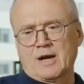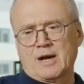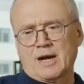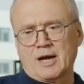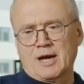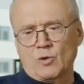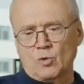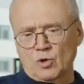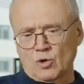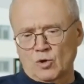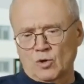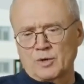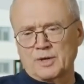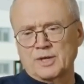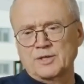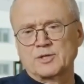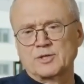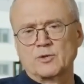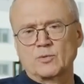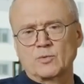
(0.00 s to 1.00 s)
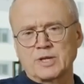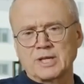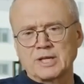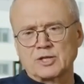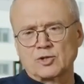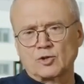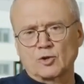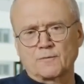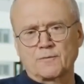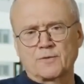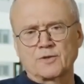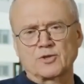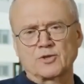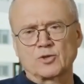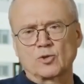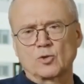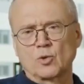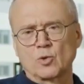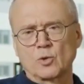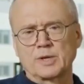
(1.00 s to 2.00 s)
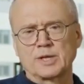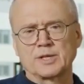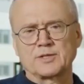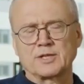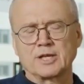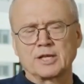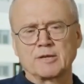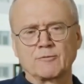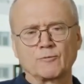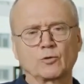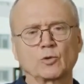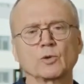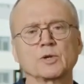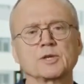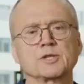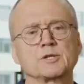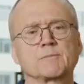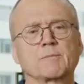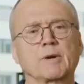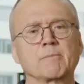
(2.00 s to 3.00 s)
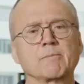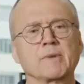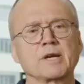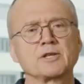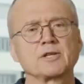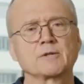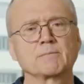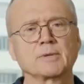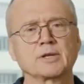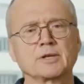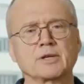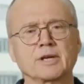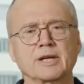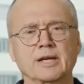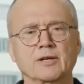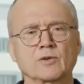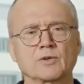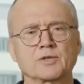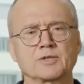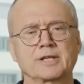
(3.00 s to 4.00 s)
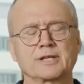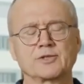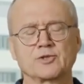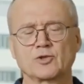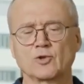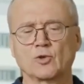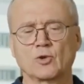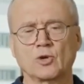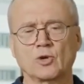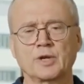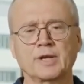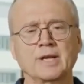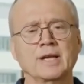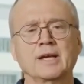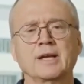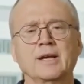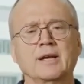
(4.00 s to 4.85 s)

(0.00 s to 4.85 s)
how long is the reach of the zone, it's influenced by measurement errors and so on.